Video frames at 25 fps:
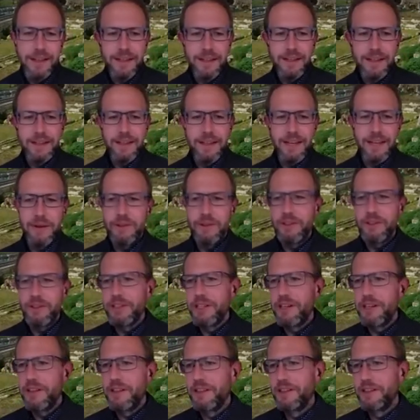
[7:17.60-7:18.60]
Now, it's
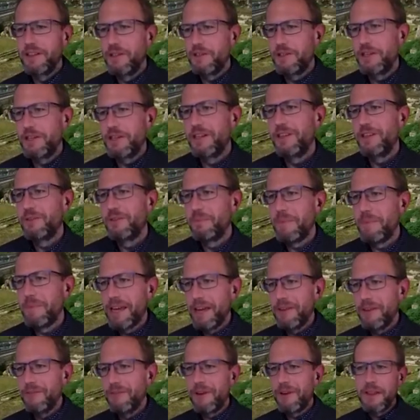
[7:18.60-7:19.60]
clear that Lucian is
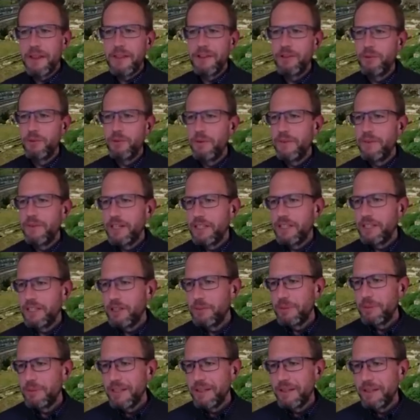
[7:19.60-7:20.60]
making fun of this woman a little
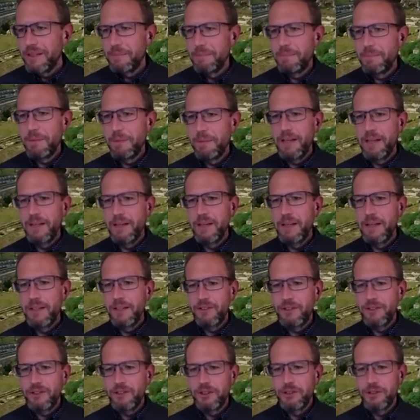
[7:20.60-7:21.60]
bit, but
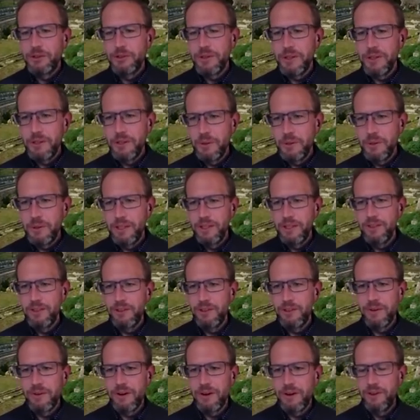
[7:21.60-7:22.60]
it's true, at least
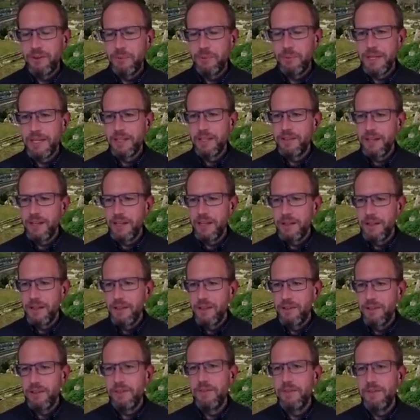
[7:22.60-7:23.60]
so far as we can tell,
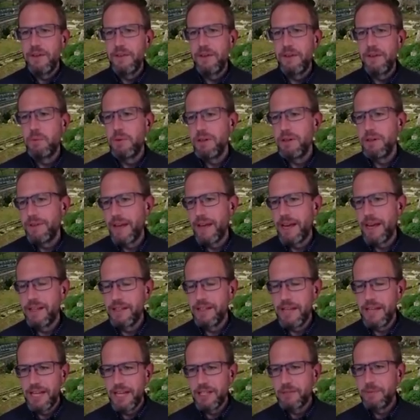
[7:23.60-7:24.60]
that some women would have had
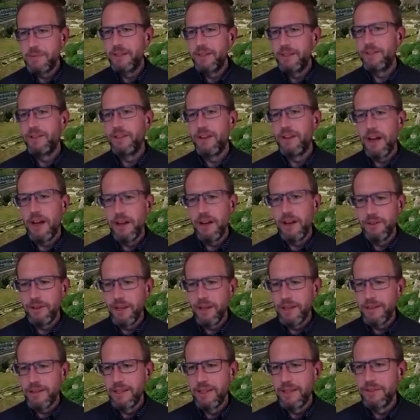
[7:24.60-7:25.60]
attachment to dogs
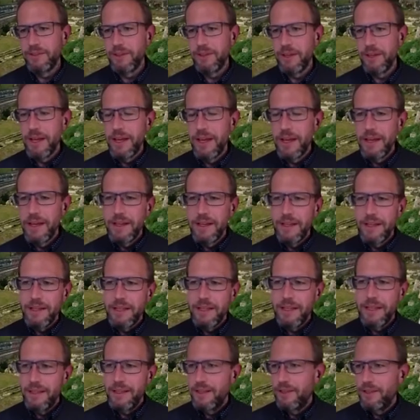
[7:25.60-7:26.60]
like this.
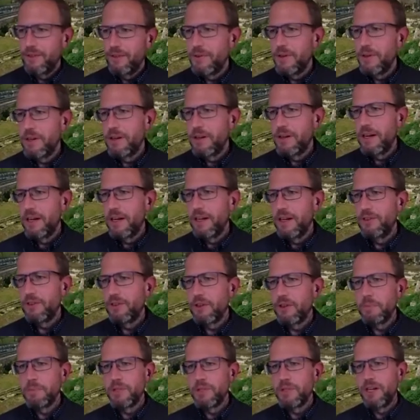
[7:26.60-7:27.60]
In this funerary
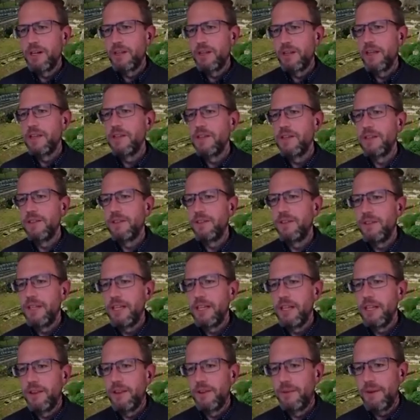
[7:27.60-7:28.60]
sculpture that you can
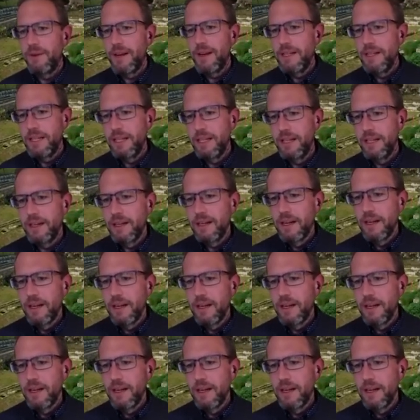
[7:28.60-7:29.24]
see on the right here,